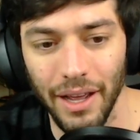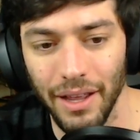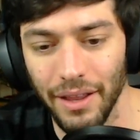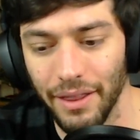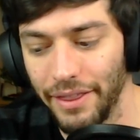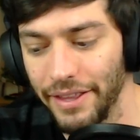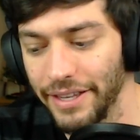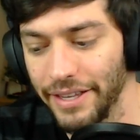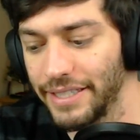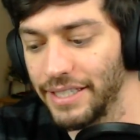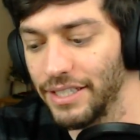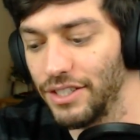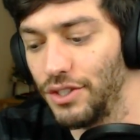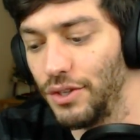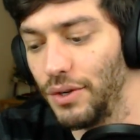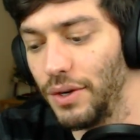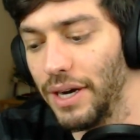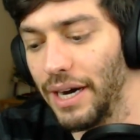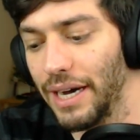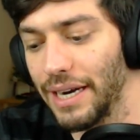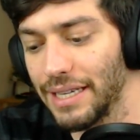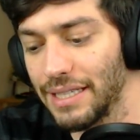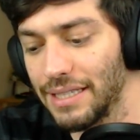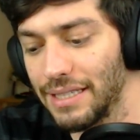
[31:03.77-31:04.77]
This is, you
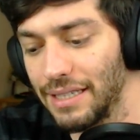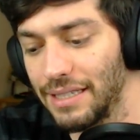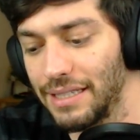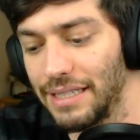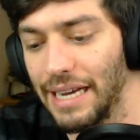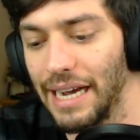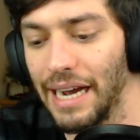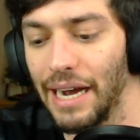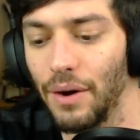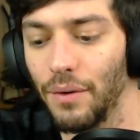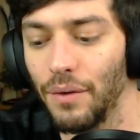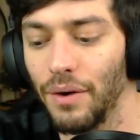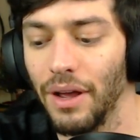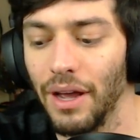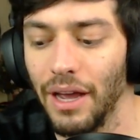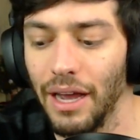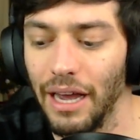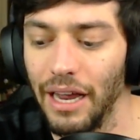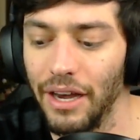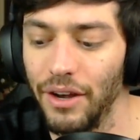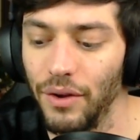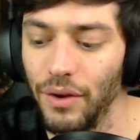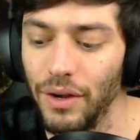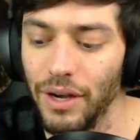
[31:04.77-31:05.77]
got to sit down
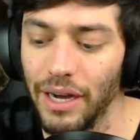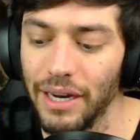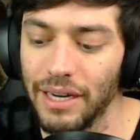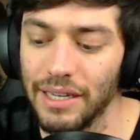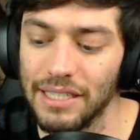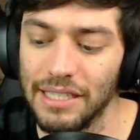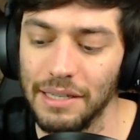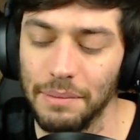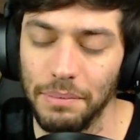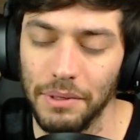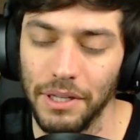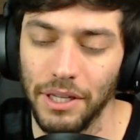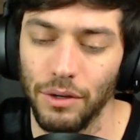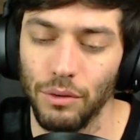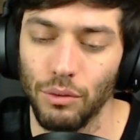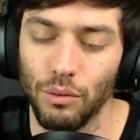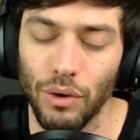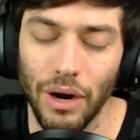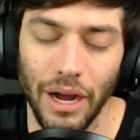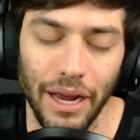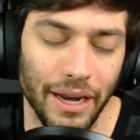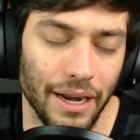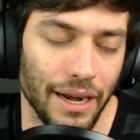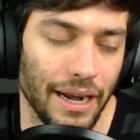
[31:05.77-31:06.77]
and you got to simply
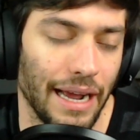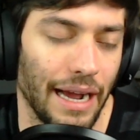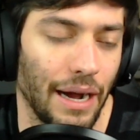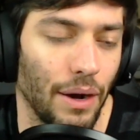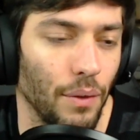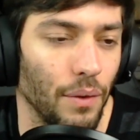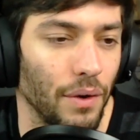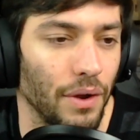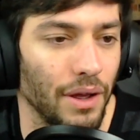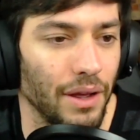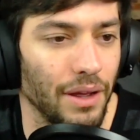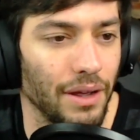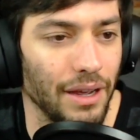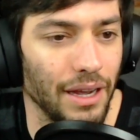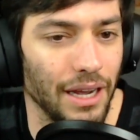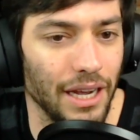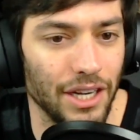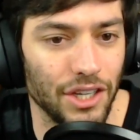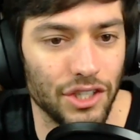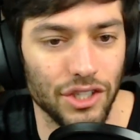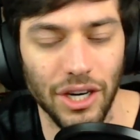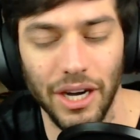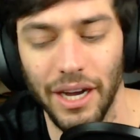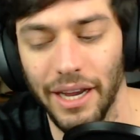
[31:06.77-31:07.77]
write it out
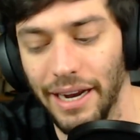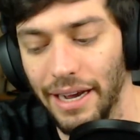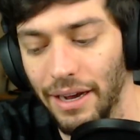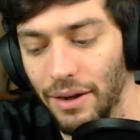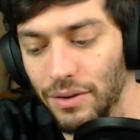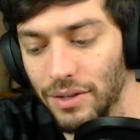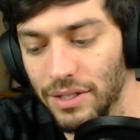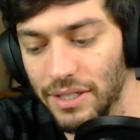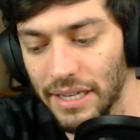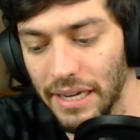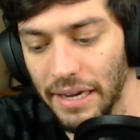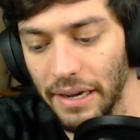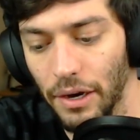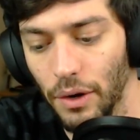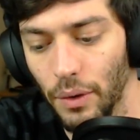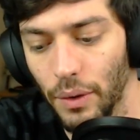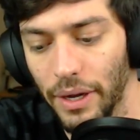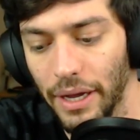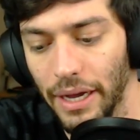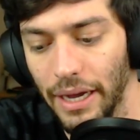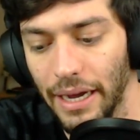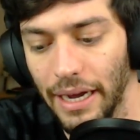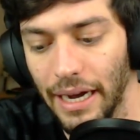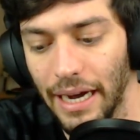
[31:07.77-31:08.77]
and draw it out and say,
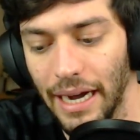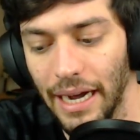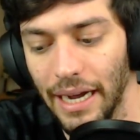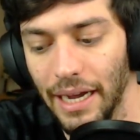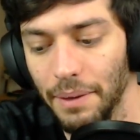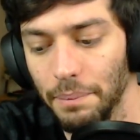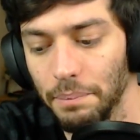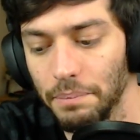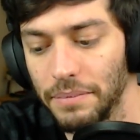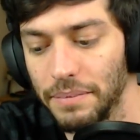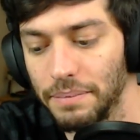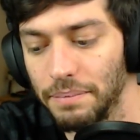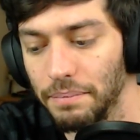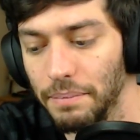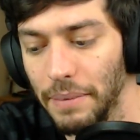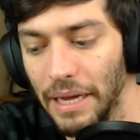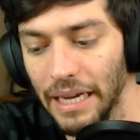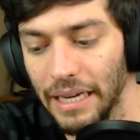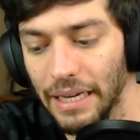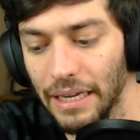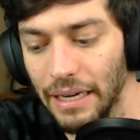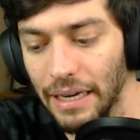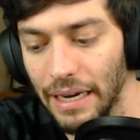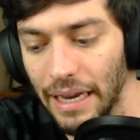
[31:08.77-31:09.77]
okay, I'm
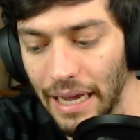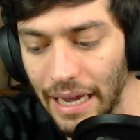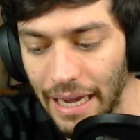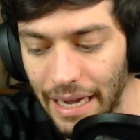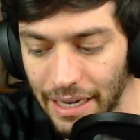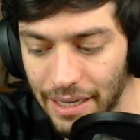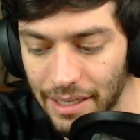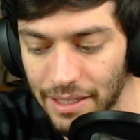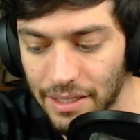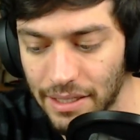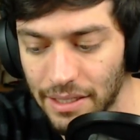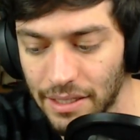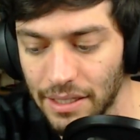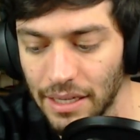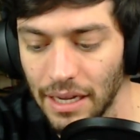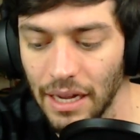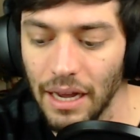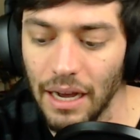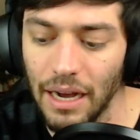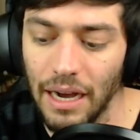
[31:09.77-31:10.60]
making X,